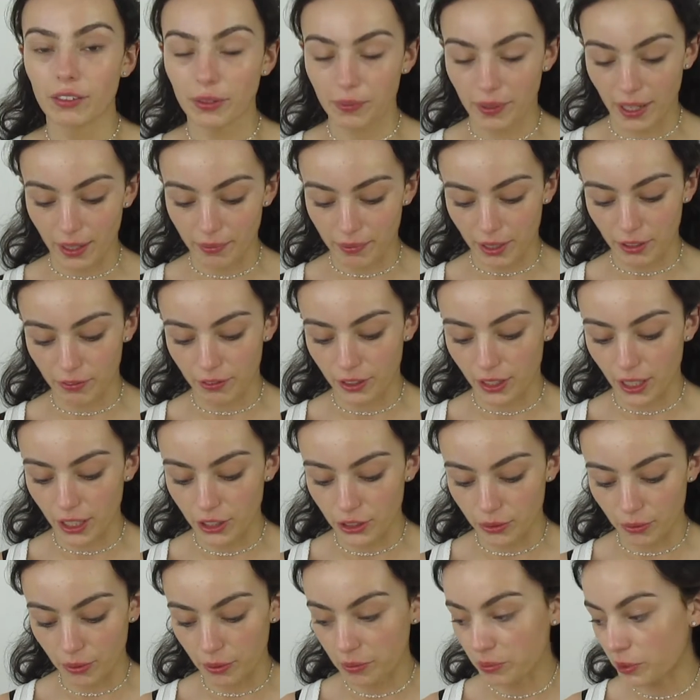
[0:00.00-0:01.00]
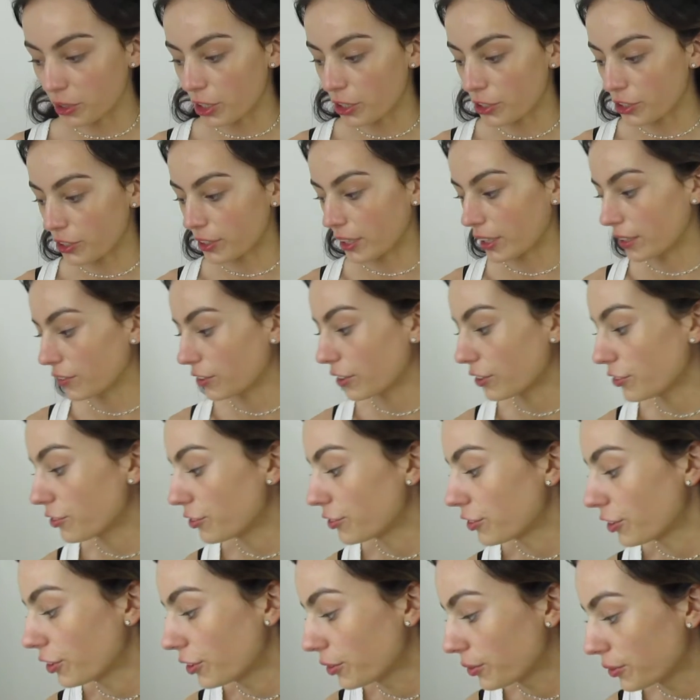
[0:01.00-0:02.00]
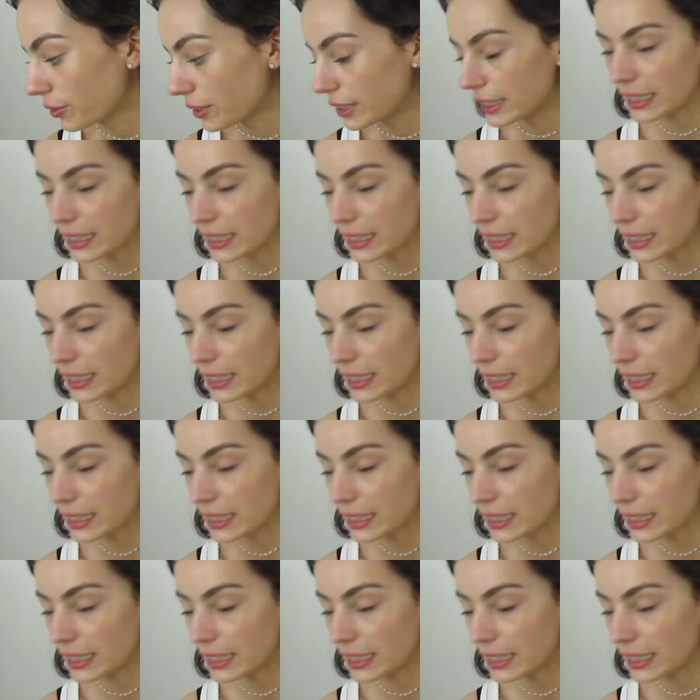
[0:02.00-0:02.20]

applied my foundation with a brush in ages, so